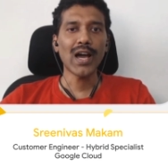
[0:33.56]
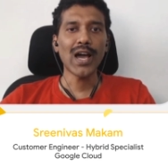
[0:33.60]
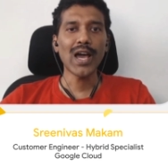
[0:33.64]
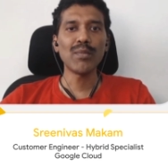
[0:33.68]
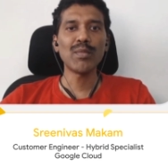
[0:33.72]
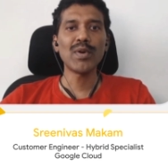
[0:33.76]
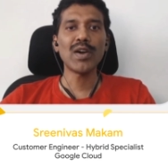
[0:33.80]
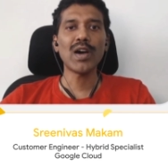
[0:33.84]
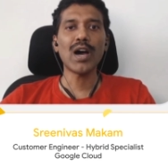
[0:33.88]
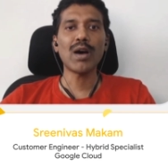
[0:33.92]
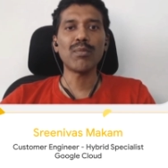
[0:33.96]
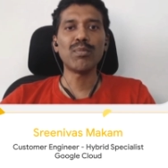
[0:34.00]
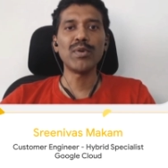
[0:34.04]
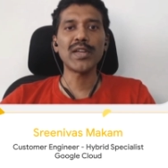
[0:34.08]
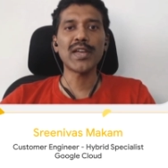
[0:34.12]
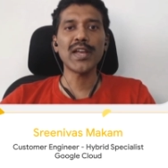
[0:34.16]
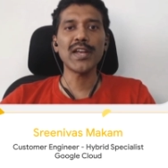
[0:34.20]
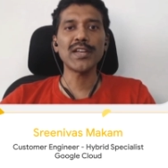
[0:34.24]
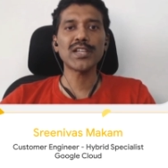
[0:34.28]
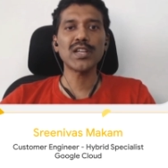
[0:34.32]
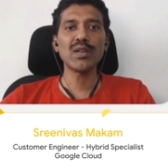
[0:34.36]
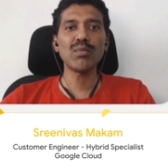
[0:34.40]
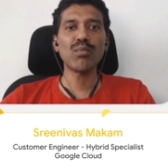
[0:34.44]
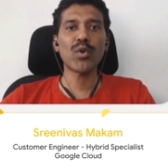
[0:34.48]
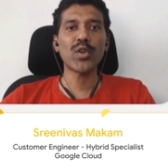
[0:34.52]
I'm an
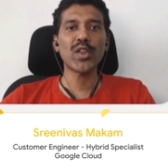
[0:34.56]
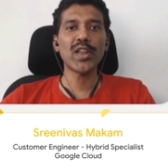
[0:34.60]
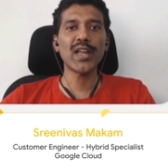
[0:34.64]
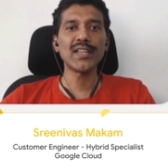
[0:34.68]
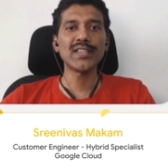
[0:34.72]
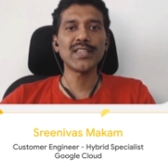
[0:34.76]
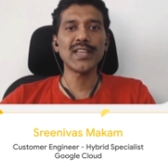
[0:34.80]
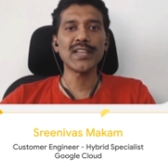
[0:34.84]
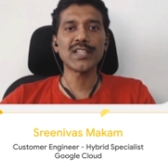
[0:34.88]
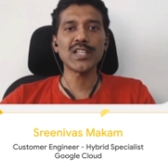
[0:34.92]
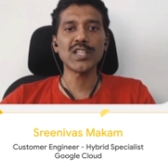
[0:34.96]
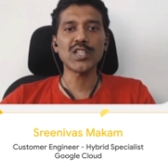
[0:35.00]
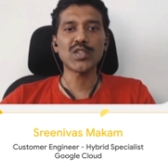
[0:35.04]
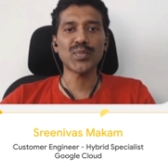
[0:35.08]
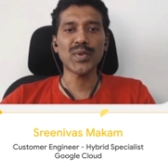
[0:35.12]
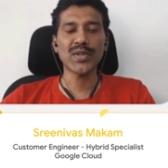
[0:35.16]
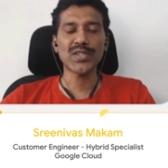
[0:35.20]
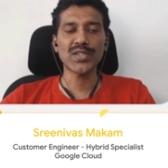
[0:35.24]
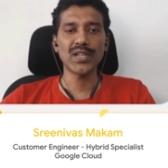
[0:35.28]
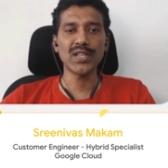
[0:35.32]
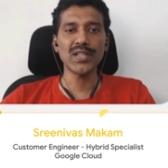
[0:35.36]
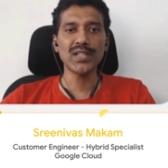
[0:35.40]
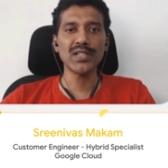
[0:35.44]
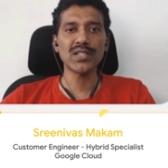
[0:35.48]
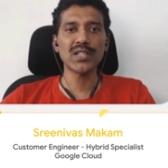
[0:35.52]
application modernization
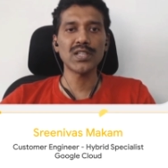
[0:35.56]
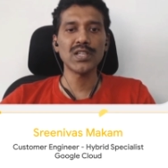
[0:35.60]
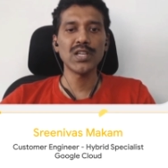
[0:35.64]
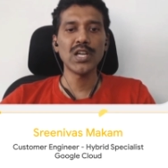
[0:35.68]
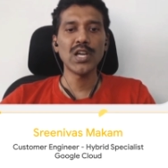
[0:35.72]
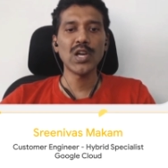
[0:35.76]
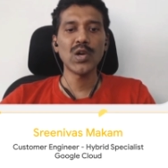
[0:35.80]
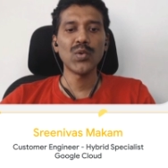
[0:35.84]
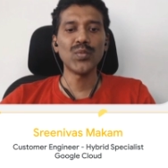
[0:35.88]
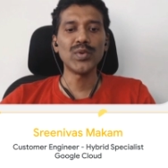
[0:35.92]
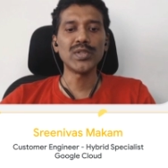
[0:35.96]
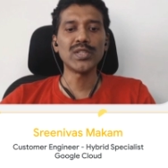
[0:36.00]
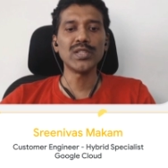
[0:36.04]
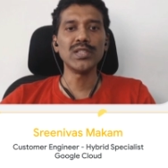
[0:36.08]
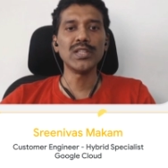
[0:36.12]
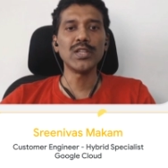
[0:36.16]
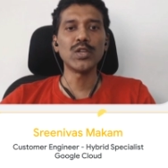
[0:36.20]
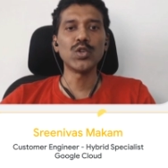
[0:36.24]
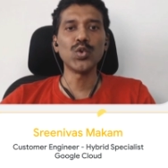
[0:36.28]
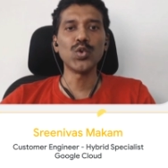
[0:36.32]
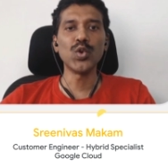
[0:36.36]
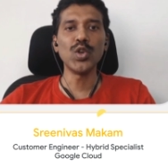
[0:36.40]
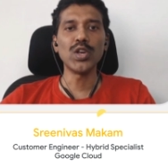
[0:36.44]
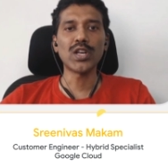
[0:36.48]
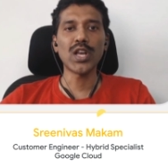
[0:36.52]
specialist within the
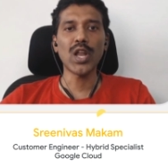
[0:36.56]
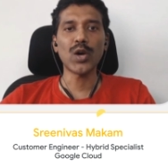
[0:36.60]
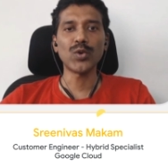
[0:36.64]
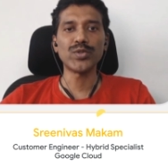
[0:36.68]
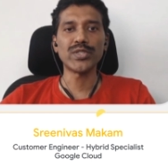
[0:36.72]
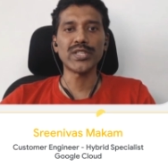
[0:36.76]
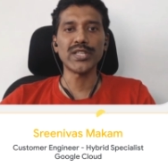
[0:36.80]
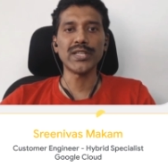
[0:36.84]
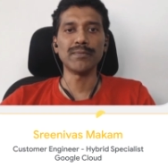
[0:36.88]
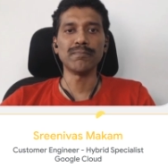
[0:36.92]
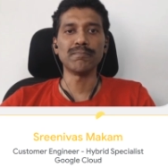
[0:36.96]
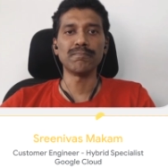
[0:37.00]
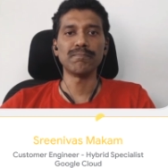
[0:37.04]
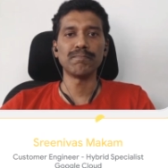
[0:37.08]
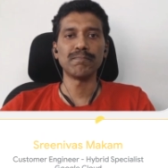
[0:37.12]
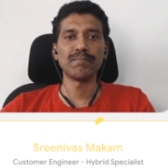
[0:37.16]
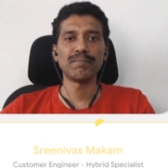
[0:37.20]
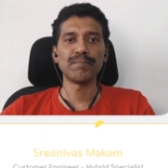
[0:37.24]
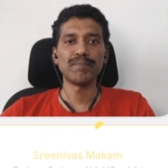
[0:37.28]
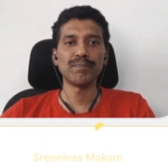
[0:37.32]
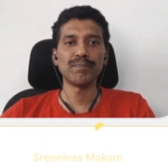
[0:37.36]
Google Cloud team.